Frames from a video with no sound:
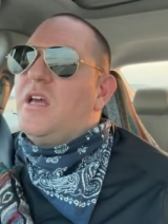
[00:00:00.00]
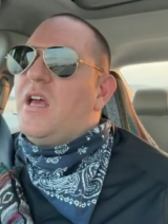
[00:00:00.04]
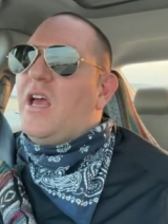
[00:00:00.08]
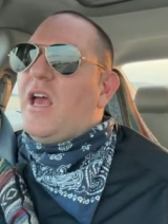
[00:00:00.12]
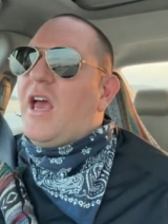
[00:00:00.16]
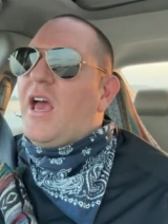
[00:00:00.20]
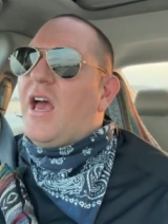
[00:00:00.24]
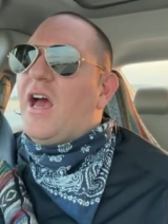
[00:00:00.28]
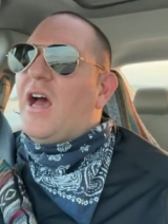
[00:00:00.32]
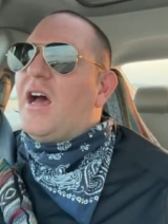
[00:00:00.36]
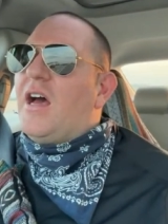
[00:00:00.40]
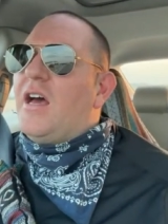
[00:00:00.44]

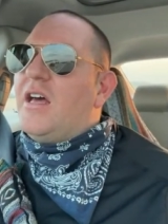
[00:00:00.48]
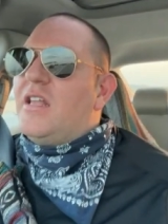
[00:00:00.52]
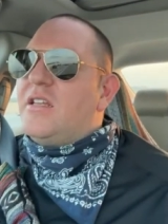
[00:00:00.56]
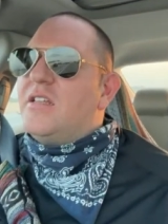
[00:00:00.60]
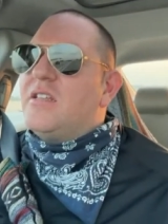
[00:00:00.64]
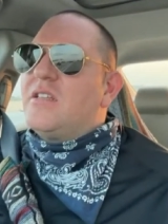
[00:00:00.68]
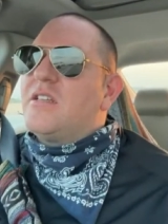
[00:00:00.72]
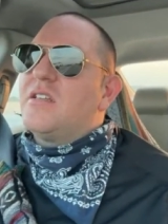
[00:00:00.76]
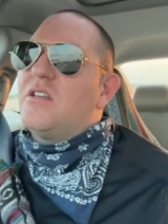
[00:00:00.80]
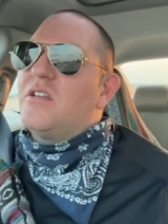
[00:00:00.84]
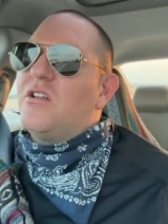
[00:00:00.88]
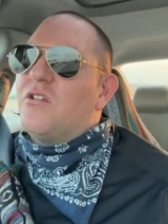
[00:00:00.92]

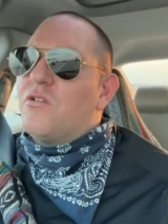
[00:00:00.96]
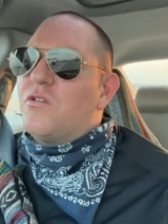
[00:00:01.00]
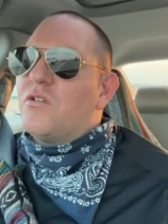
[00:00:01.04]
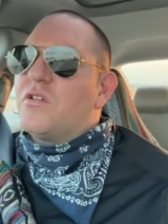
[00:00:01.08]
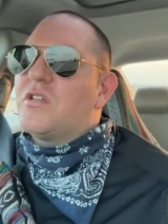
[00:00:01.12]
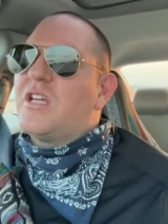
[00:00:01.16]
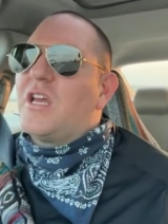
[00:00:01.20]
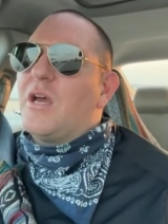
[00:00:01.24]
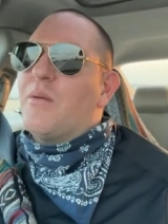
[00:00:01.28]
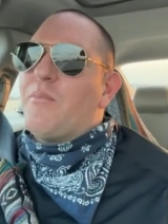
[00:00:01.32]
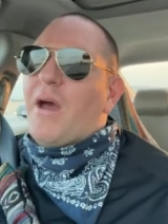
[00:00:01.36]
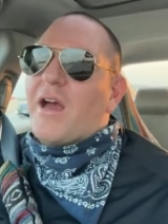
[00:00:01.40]
And,
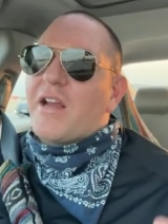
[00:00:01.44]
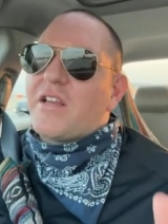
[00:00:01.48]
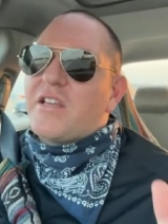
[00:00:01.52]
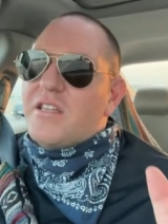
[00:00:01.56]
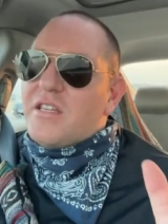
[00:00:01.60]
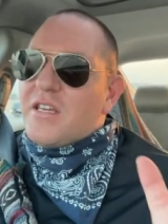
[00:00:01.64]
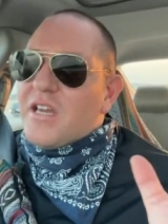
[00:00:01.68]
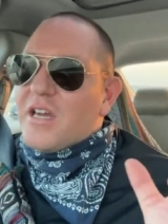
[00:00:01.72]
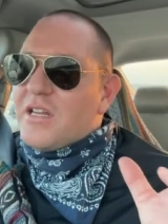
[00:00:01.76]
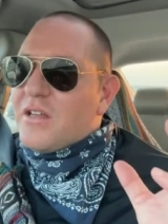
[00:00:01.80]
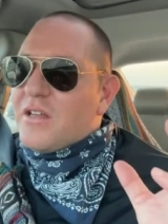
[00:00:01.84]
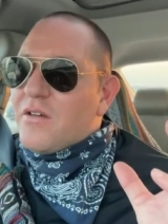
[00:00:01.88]
to get back to
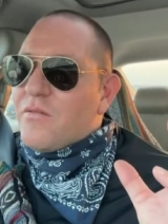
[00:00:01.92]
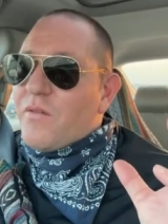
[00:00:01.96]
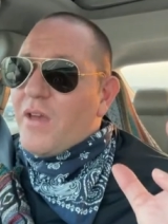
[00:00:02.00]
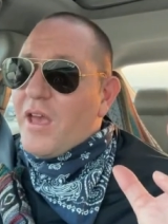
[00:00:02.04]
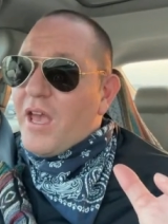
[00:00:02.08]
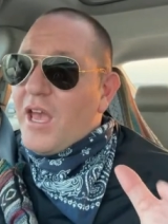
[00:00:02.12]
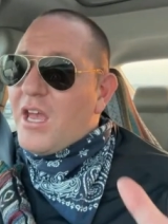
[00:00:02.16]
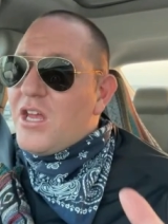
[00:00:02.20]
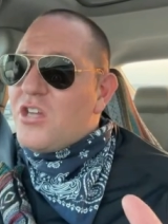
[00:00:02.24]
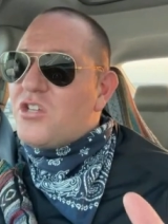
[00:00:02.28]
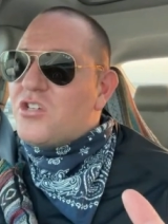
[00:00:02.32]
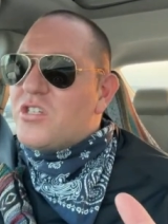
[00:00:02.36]
the idea of
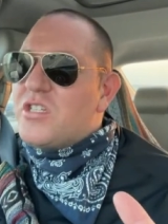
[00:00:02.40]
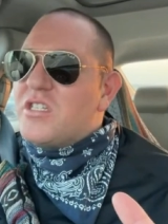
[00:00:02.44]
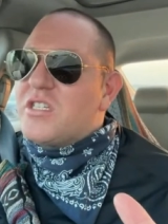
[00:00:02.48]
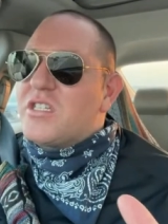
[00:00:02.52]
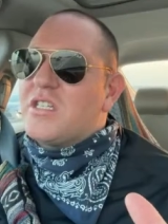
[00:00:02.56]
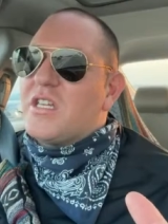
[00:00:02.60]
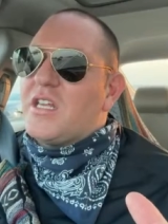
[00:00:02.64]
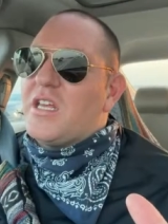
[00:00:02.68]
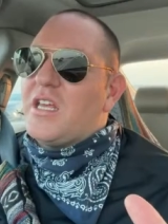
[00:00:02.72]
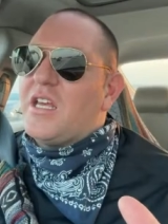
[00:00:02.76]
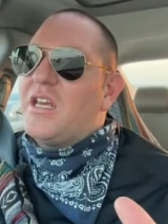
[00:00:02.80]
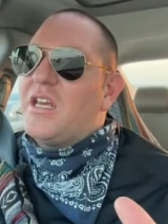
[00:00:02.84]

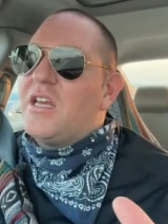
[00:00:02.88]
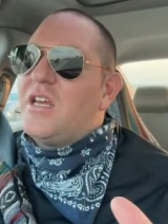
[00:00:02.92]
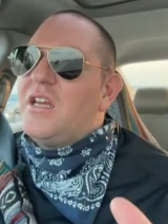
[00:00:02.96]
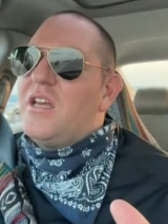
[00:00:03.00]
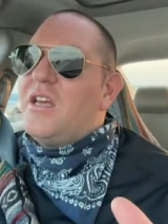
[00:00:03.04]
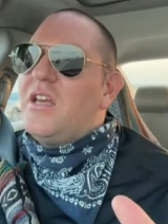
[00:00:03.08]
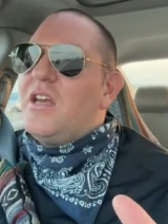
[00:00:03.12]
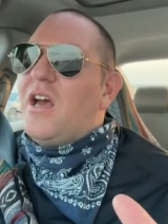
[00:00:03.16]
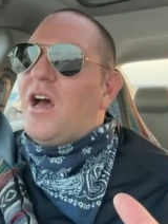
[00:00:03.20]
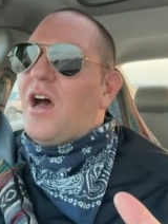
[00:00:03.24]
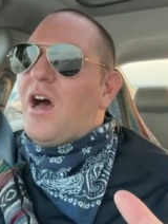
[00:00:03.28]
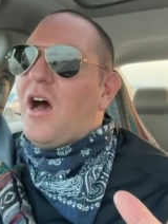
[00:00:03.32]
agency,
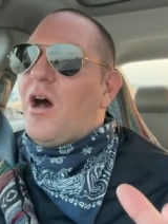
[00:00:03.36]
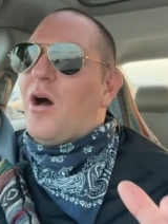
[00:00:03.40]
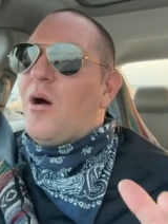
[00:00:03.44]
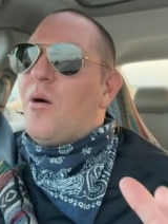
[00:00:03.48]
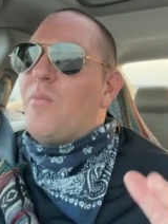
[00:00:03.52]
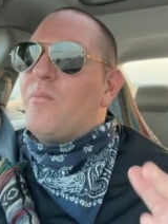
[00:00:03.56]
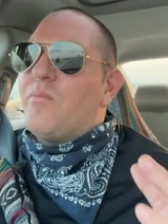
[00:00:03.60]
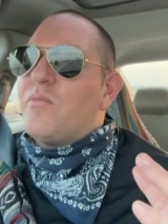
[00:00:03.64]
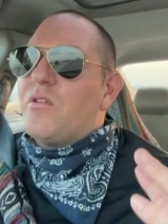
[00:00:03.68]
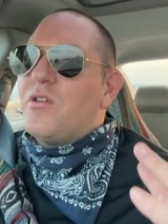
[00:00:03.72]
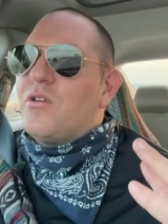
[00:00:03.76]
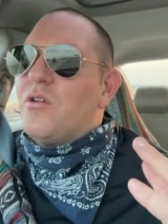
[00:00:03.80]

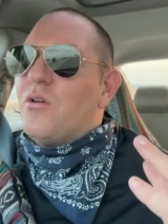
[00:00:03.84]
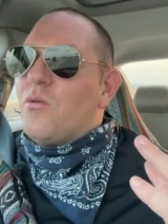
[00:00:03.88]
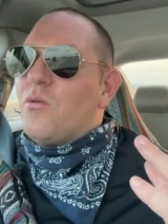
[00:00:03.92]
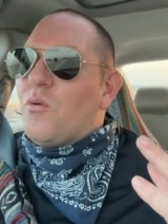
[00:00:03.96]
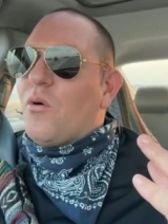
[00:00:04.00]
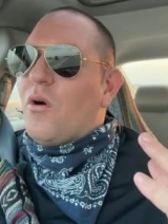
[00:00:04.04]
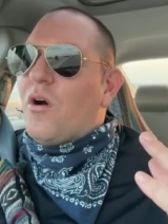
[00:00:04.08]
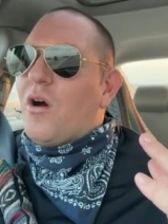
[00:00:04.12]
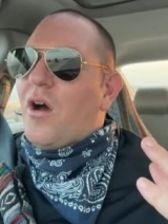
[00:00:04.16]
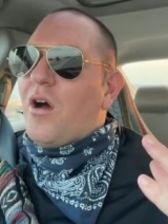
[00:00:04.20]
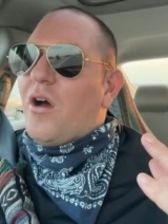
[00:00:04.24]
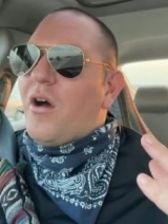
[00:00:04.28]

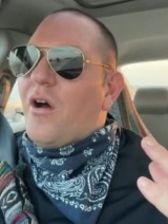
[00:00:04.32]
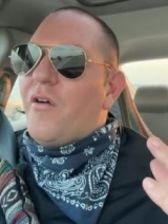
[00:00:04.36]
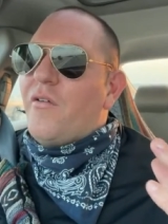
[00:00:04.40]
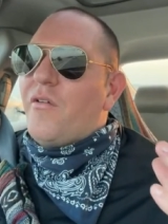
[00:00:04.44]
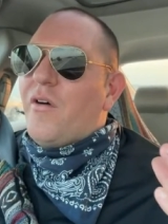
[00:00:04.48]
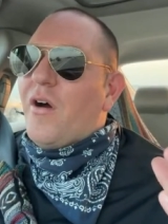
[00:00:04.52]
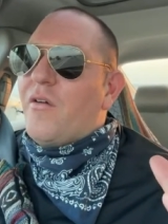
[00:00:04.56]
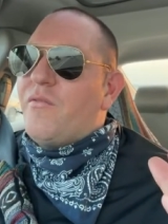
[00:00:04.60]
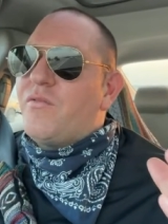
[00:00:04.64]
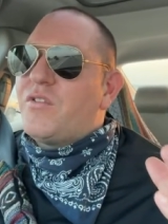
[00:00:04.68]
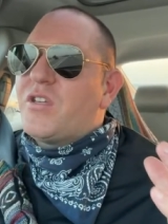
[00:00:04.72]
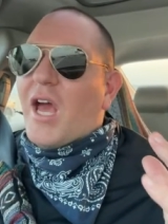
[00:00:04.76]

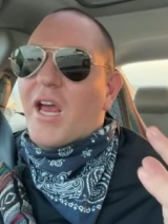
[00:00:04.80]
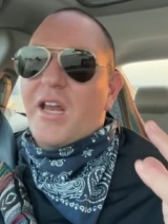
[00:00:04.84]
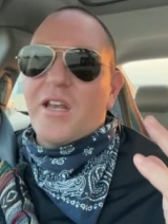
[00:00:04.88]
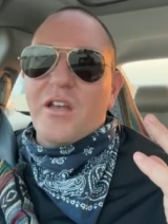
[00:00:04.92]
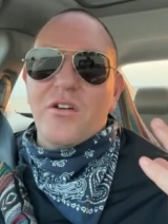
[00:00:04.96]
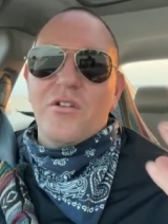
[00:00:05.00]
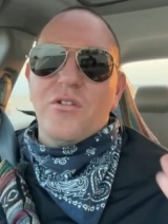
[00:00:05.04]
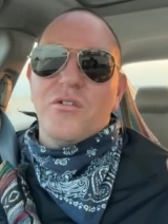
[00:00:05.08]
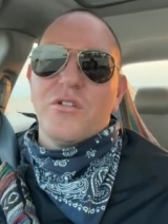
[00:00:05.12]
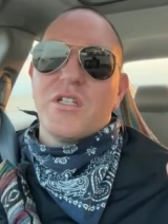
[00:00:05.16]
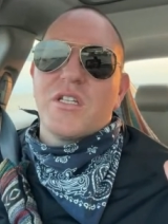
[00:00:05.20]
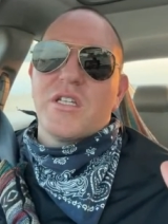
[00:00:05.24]
of
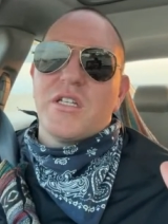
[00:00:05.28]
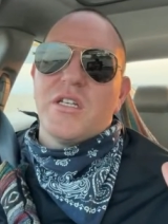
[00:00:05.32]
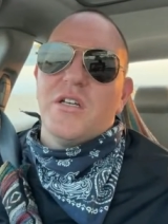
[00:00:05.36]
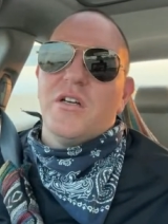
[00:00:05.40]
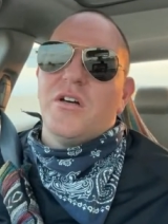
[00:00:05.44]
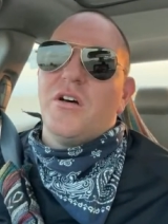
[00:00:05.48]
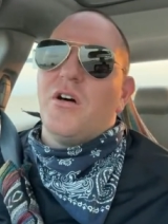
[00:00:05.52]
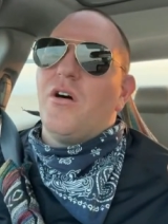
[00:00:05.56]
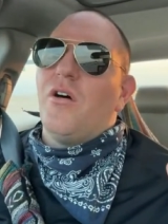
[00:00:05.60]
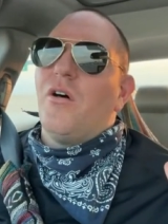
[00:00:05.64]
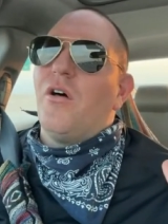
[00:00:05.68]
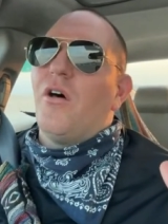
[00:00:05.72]
technical
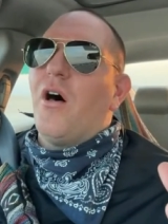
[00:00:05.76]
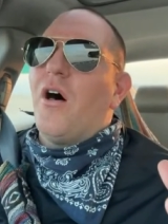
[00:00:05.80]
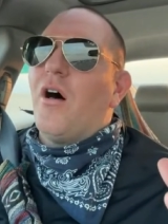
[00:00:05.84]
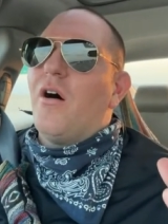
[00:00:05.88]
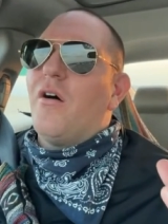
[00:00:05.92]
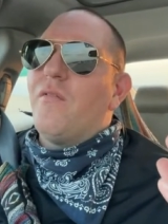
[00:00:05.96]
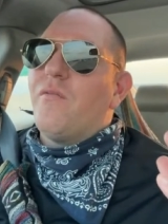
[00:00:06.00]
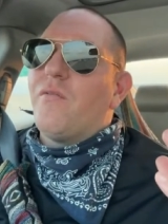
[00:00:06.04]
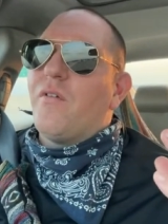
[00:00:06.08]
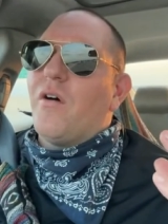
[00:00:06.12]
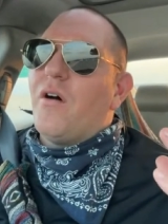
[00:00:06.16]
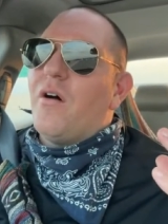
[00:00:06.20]
skill,
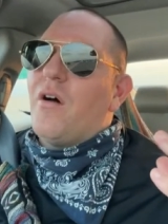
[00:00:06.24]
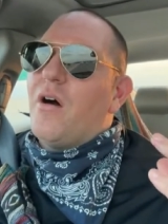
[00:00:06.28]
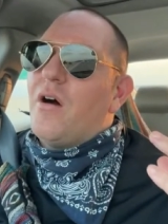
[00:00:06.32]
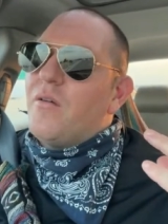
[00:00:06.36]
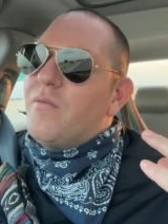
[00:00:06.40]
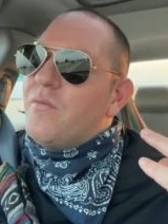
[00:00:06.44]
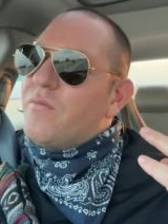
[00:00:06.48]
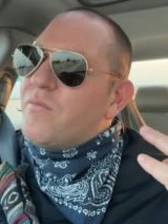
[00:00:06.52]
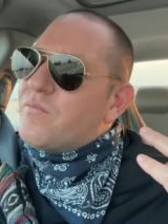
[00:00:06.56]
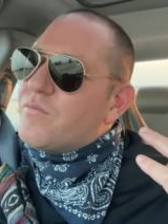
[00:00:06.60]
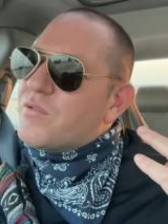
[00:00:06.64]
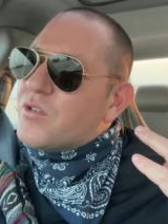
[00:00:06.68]
of
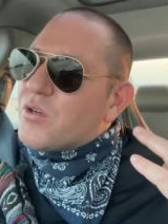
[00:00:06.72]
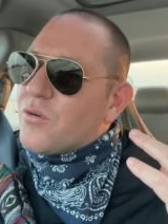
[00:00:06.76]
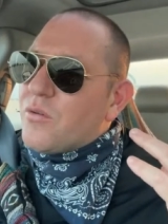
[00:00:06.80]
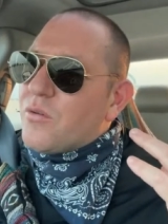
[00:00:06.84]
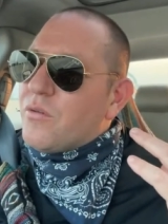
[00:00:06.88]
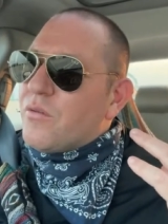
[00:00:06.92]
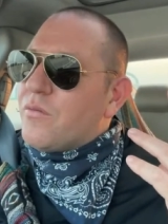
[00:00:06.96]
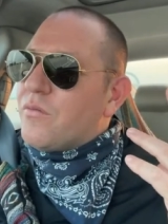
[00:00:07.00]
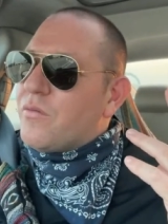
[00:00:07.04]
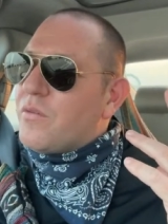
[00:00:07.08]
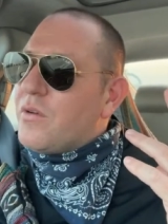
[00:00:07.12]
sort of,